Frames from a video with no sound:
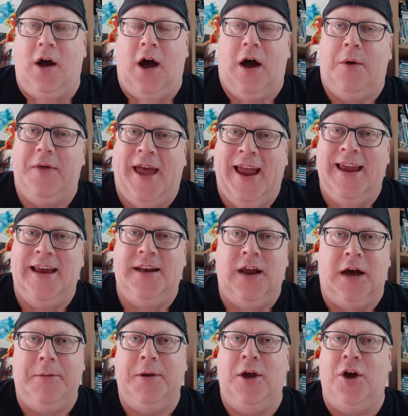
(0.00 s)

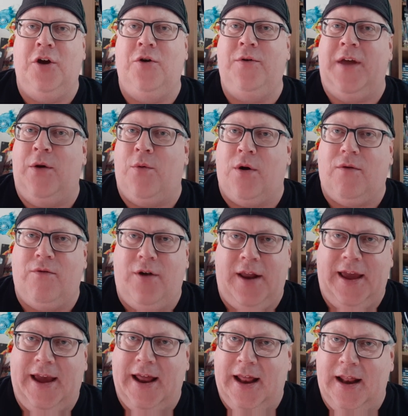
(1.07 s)
AEW. They weren't
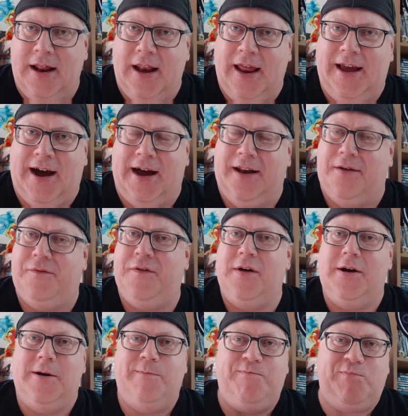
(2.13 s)
really getting any kind of,
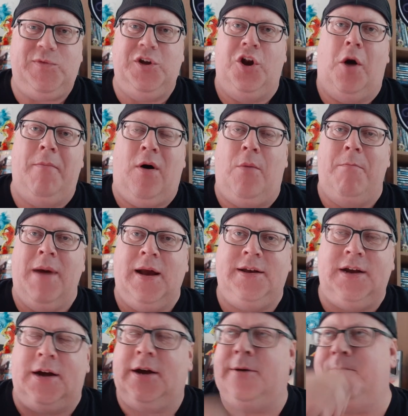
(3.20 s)
you know,
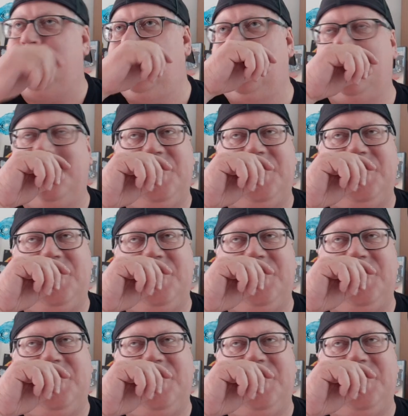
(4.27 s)
momentum.